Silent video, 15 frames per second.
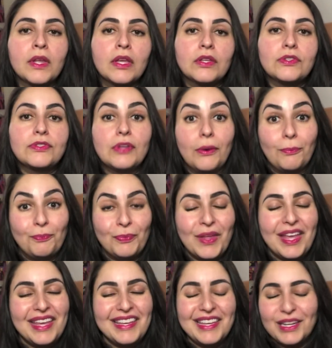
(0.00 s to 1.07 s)
So,
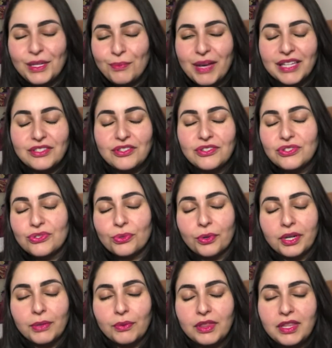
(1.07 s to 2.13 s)
getting back to the
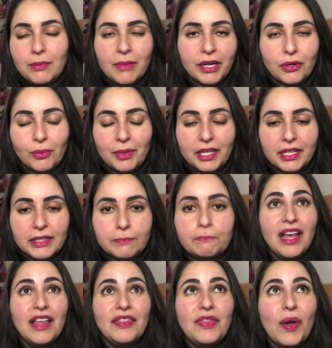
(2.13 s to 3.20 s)
story with the microblading,
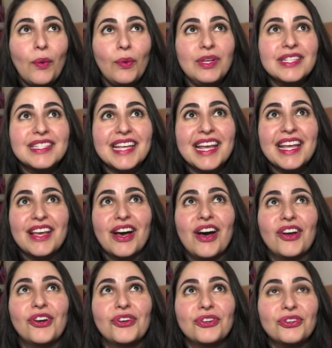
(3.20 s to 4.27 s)
they always say
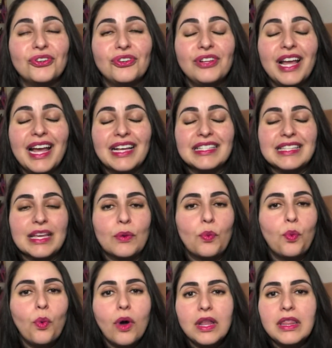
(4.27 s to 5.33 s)
a girl has like
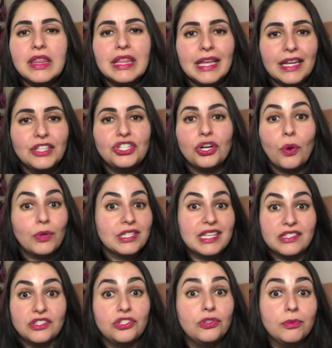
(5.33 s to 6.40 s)
one thing she always
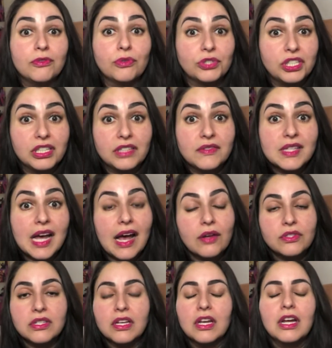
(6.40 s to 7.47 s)
has to do before she leaves the house.